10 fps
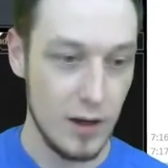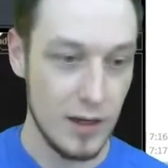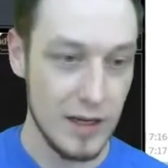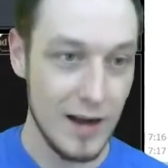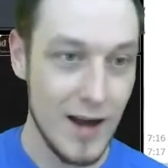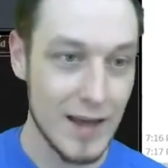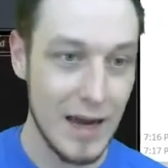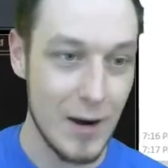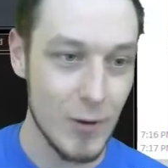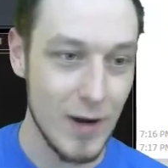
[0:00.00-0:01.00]
I not
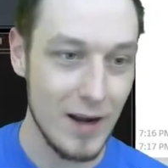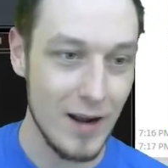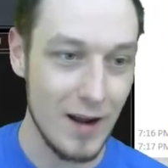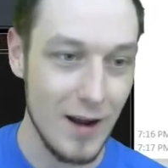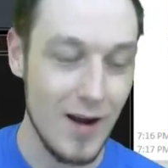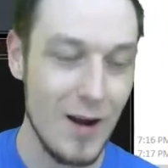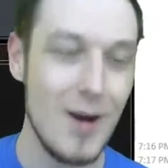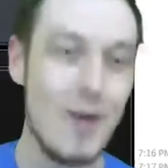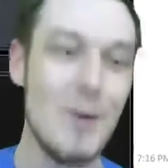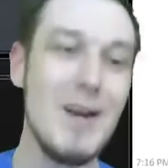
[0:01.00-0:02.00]
counter it?
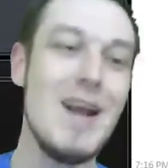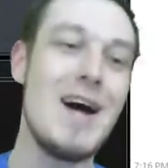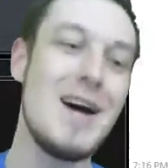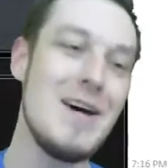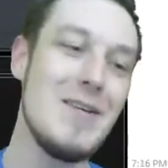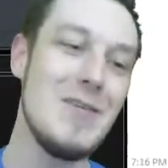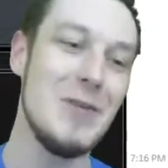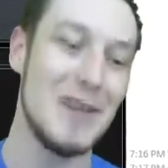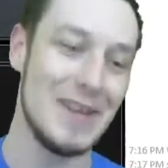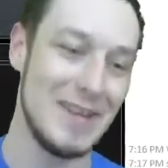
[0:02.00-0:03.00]
Oh no!